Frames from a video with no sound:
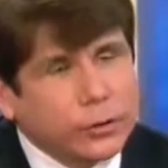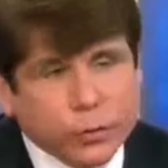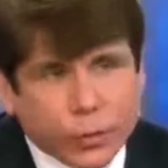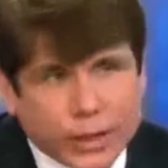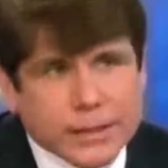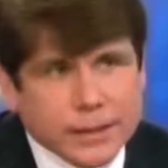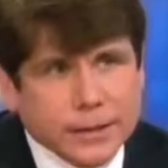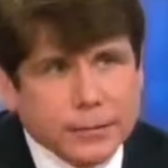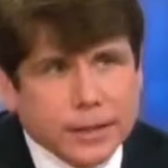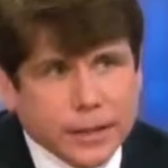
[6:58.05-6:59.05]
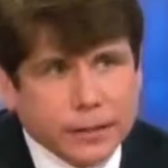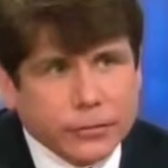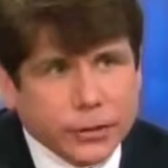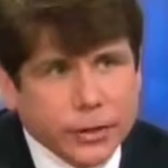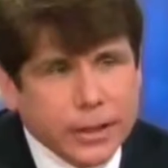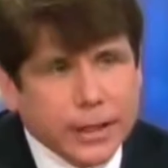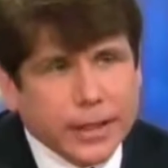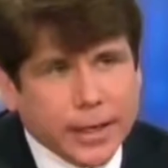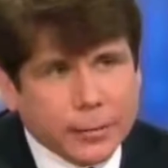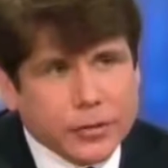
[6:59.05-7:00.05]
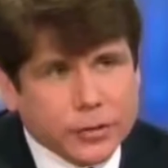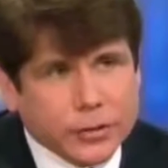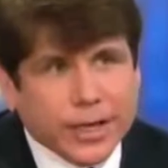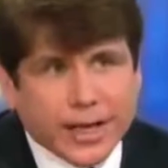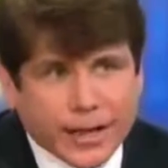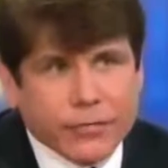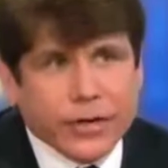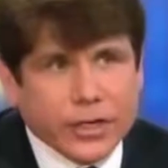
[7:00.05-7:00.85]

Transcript: who have twice elected me governor, an opportunity to have their